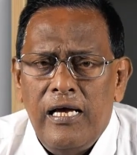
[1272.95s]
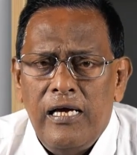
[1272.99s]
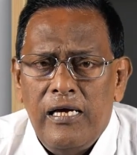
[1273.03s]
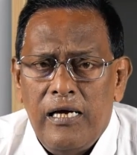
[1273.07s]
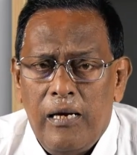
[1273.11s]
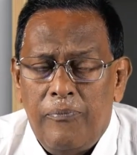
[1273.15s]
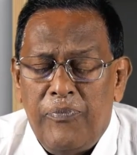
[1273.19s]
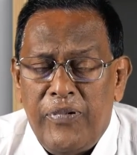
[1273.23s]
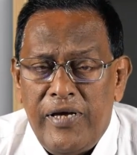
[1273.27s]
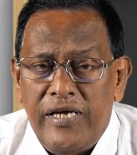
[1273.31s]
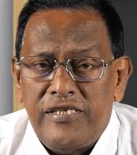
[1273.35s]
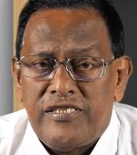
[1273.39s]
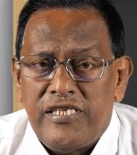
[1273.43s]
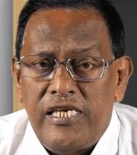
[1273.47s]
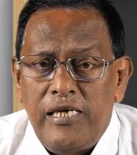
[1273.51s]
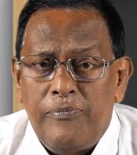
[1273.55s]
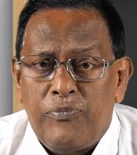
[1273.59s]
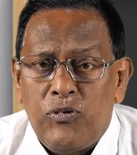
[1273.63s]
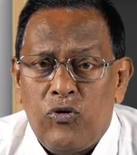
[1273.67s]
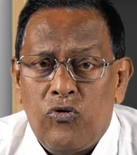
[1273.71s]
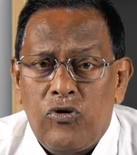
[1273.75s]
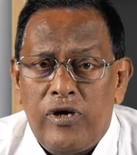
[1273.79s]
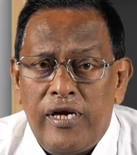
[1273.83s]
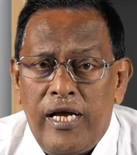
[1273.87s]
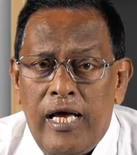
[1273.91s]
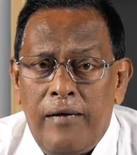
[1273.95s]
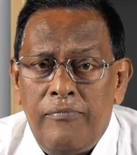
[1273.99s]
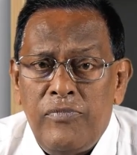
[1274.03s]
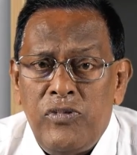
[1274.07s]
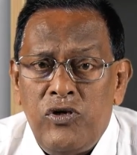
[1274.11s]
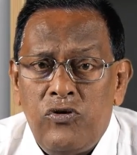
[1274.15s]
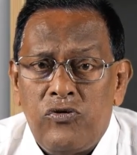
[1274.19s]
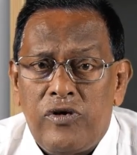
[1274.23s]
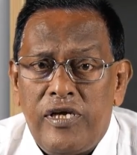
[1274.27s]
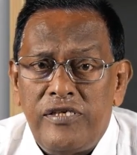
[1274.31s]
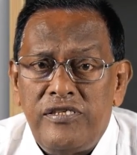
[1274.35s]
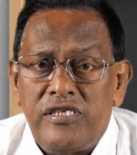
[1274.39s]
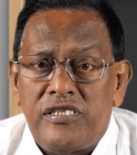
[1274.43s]
a PhD program
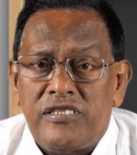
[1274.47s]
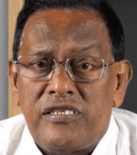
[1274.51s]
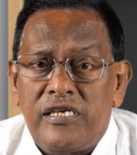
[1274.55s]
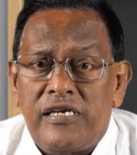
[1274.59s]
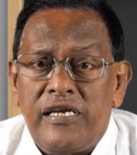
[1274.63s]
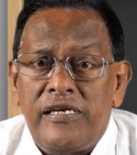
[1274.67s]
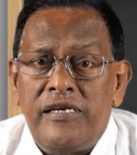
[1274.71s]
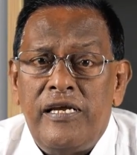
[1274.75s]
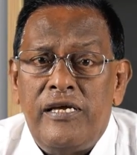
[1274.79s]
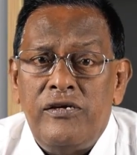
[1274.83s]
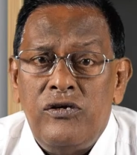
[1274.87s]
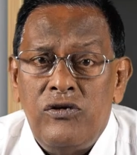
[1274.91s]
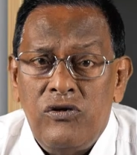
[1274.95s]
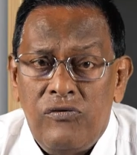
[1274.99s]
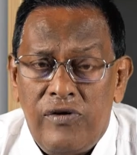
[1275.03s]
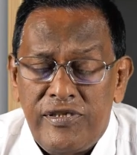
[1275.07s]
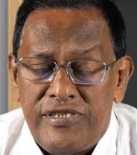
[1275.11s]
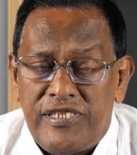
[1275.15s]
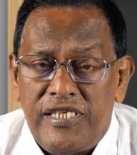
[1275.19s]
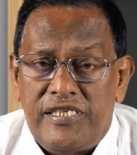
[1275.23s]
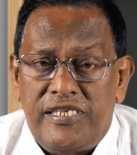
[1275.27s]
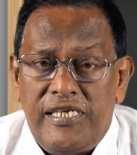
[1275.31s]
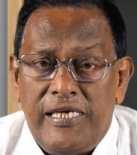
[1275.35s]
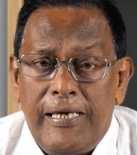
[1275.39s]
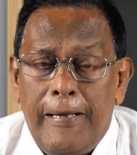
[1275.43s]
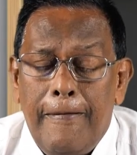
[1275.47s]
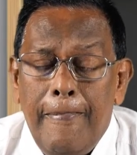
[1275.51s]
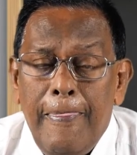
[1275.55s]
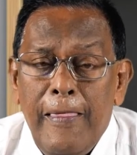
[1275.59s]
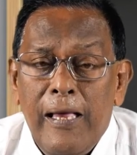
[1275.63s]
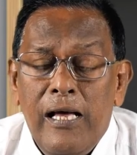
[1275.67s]
you register in a university,